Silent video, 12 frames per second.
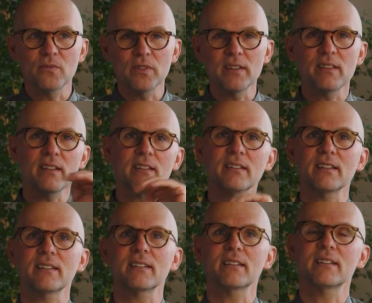We think
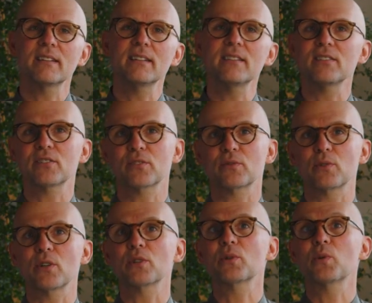that these are the
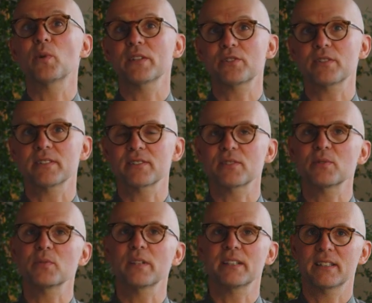wrong questions
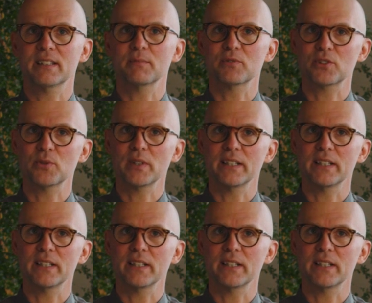when it comes to